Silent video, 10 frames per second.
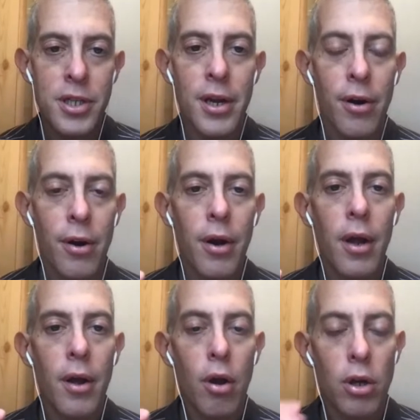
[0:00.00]
their
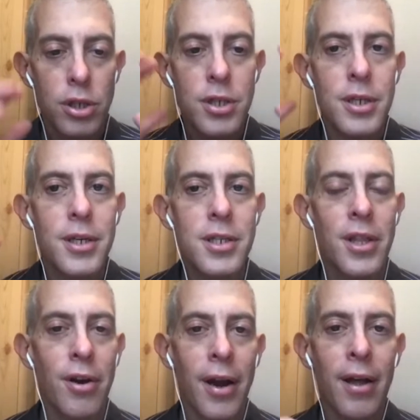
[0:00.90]
consciousness,
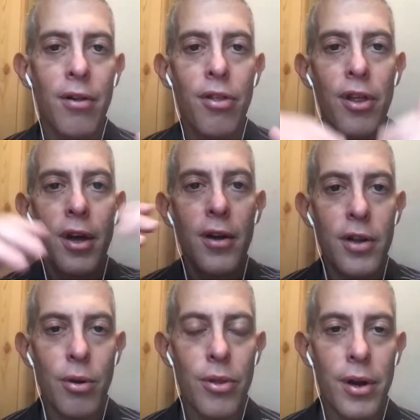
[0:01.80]
their health,
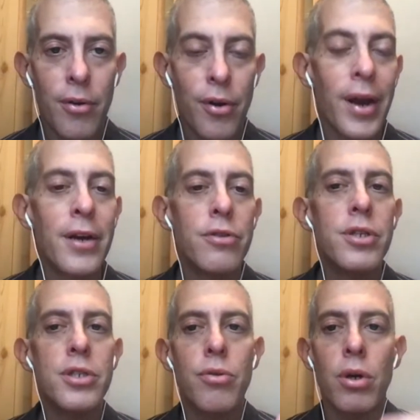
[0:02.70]
their energy
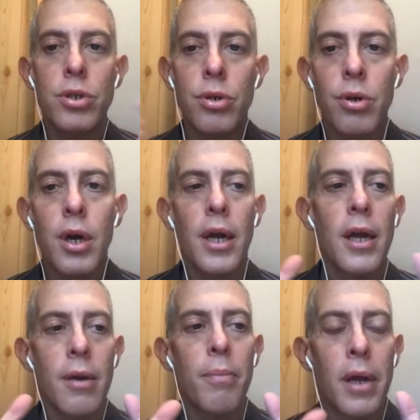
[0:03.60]
structure
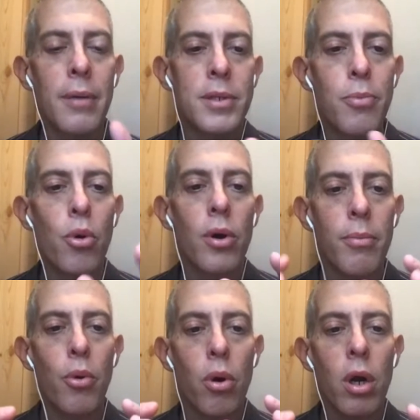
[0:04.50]
becomes more and
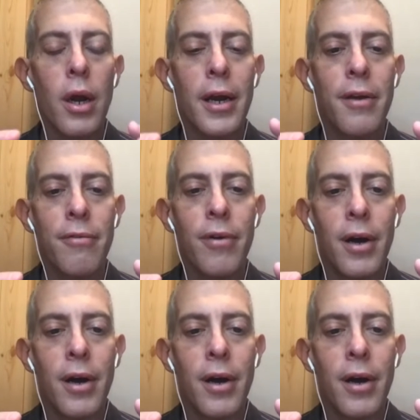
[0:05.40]
more kind of